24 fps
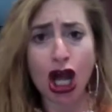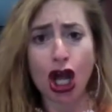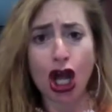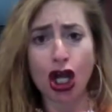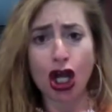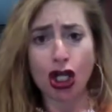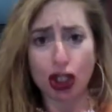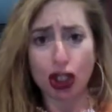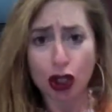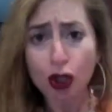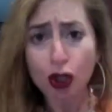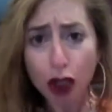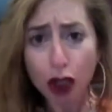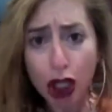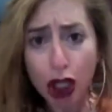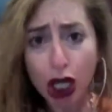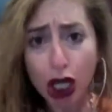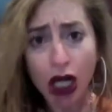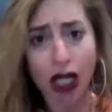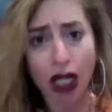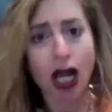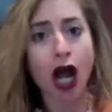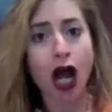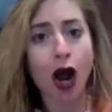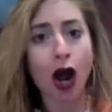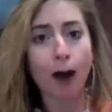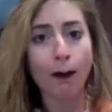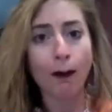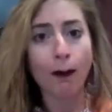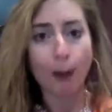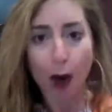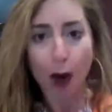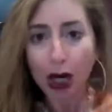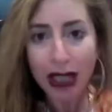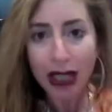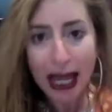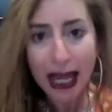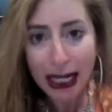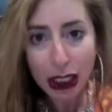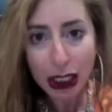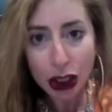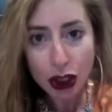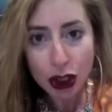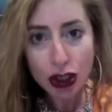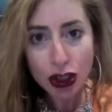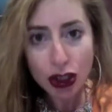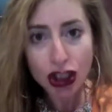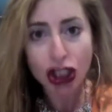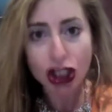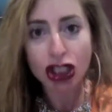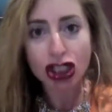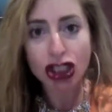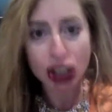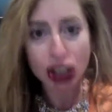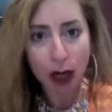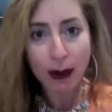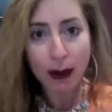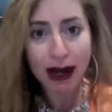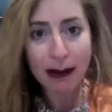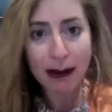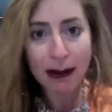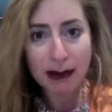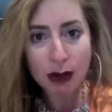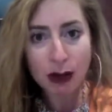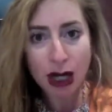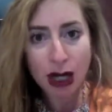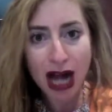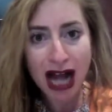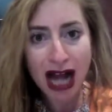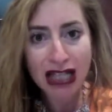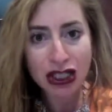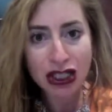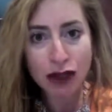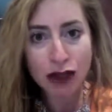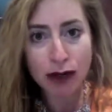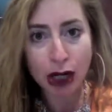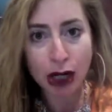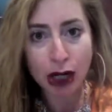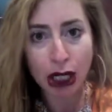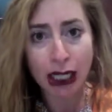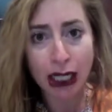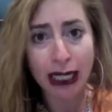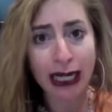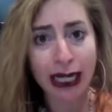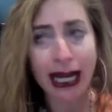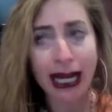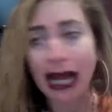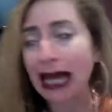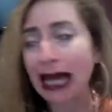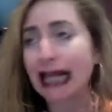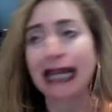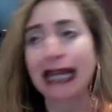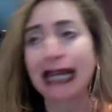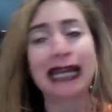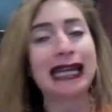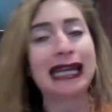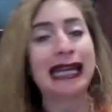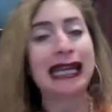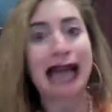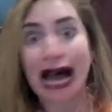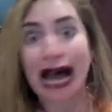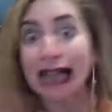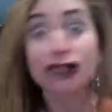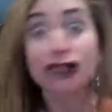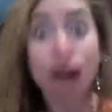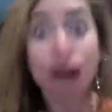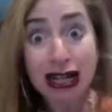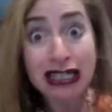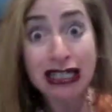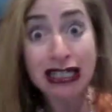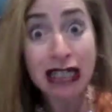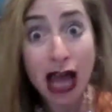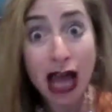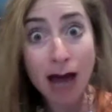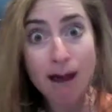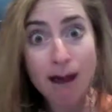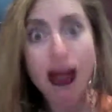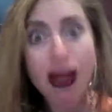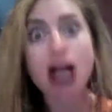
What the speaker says: You look more like a loser showing up to a costume party, not dressed up,